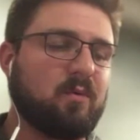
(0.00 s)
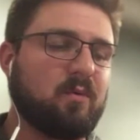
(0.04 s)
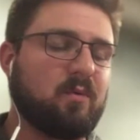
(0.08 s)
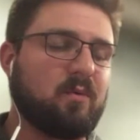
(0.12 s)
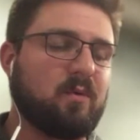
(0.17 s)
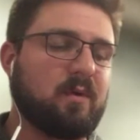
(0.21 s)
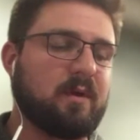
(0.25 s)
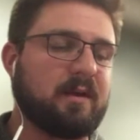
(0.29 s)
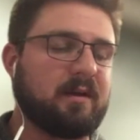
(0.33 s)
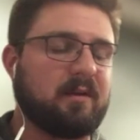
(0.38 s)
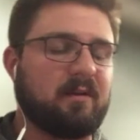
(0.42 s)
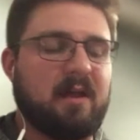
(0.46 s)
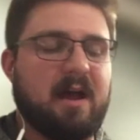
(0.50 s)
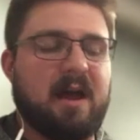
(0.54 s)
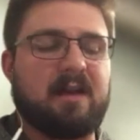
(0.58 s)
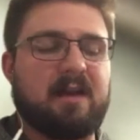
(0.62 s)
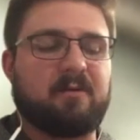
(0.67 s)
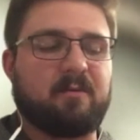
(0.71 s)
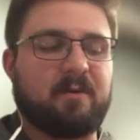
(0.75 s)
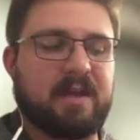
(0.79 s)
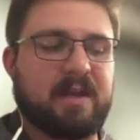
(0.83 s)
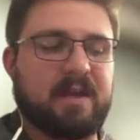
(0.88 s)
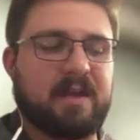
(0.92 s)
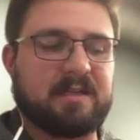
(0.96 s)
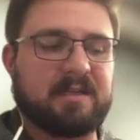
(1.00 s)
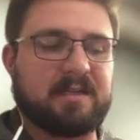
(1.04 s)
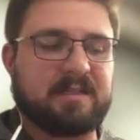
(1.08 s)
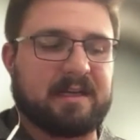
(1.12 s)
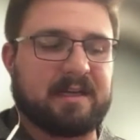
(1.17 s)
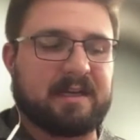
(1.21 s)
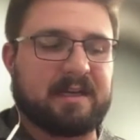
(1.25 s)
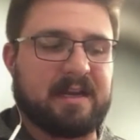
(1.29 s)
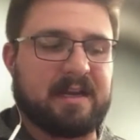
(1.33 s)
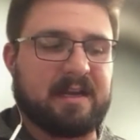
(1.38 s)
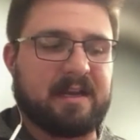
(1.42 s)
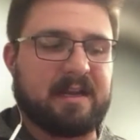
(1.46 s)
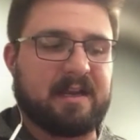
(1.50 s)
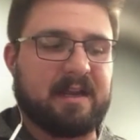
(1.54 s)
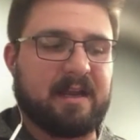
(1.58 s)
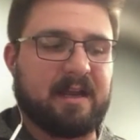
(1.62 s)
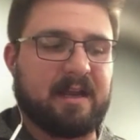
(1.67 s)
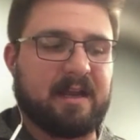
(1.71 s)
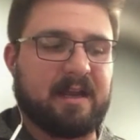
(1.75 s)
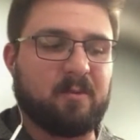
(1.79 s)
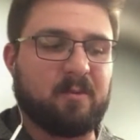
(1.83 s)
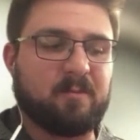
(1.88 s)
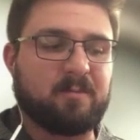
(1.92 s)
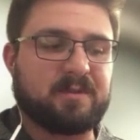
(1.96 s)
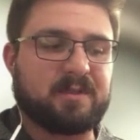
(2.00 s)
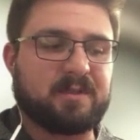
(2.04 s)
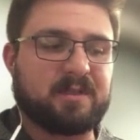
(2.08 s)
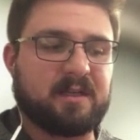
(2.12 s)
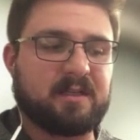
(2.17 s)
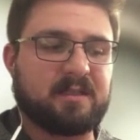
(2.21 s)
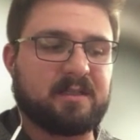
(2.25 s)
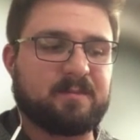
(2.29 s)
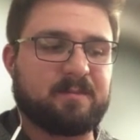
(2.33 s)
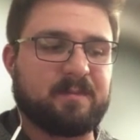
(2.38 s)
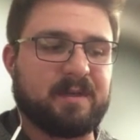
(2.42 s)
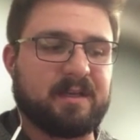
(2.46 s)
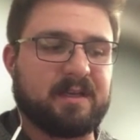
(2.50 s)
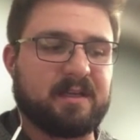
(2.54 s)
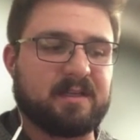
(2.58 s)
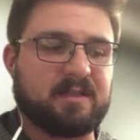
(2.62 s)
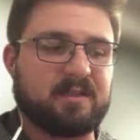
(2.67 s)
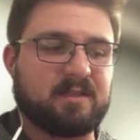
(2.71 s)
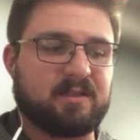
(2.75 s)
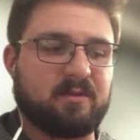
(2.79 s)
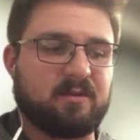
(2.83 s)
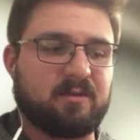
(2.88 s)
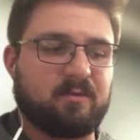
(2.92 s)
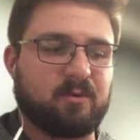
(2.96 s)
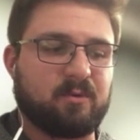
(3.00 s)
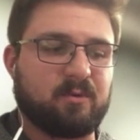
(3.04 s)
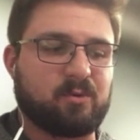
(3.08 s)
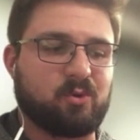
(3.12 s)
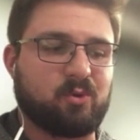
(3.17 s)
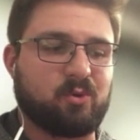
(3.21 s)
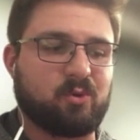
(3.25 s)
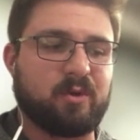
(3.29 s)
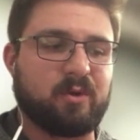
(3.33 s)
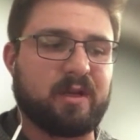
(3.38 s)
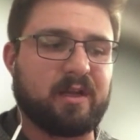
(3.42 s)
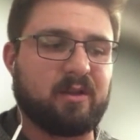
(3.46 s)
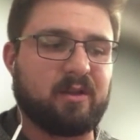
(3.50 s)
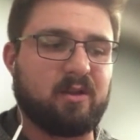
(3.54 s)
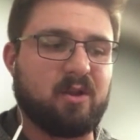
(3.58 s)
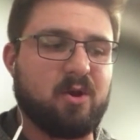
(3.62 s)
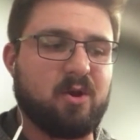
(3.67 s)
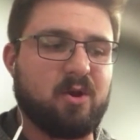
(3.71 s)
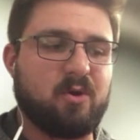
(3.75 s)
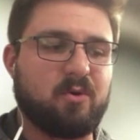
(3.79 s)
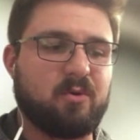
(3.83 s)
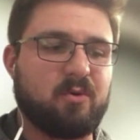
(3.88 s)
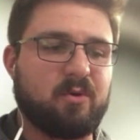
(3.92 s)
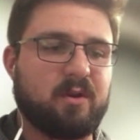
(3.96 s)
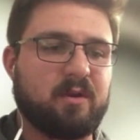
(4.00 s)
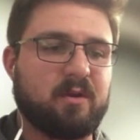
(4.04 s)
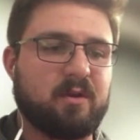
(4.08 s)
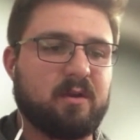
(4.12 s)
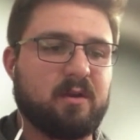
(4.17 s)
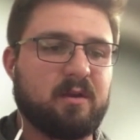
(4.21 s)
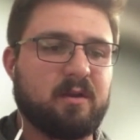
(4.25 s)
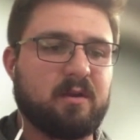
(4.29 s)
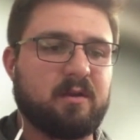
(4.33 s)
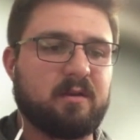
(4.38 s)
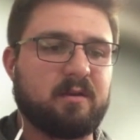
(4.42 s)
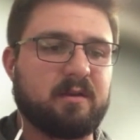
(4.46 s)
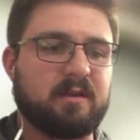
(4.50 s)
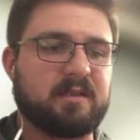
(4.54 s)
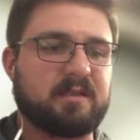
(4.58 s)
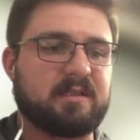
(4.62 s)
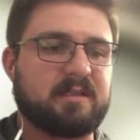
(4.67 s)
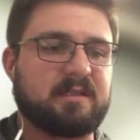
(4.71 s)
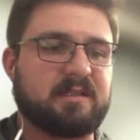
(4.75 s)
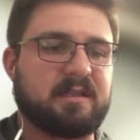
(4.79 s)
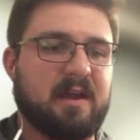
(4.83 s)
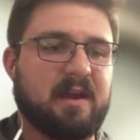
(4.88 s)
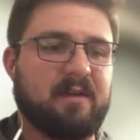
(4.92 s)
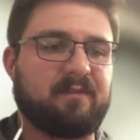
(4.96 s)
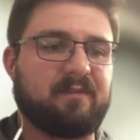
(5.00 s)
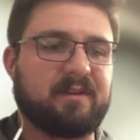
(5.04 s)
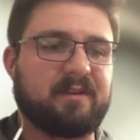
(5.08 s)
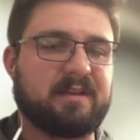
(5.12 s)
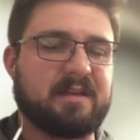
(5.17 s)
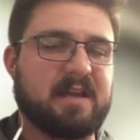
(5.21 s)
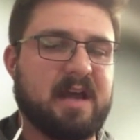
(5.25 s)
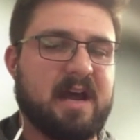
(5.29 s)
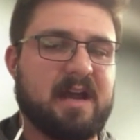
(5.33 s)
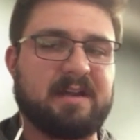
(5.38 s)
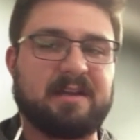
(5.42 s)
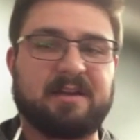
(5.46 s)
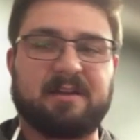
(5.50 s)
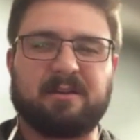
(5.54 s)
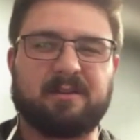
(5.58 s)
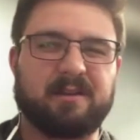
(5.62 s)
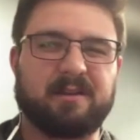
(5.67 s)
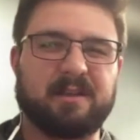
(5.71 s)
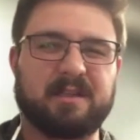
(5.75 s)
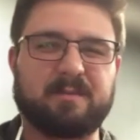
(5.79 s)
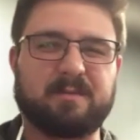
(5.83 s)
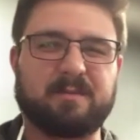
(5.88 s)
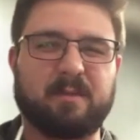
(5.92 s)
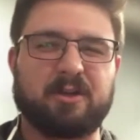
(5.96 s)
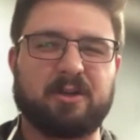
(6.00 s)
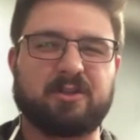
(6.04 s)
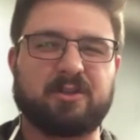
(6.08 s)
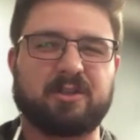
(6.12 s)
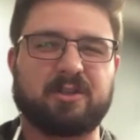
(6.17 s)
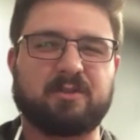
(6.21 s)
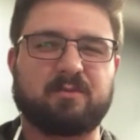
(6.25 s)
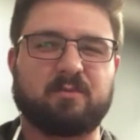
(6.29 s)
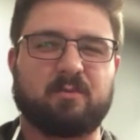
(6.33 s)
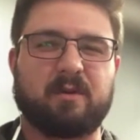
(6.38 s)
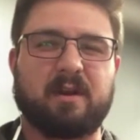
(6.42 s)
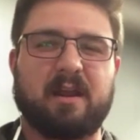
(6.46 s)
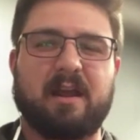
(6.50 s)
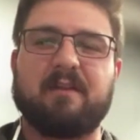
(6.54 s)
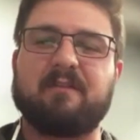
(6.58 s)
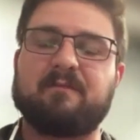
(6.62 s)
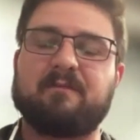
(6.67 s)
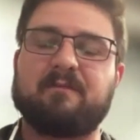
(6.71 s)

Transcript: in a lot of ways that kind of helps us because the recruiting load is definitely not nearly as much as what I've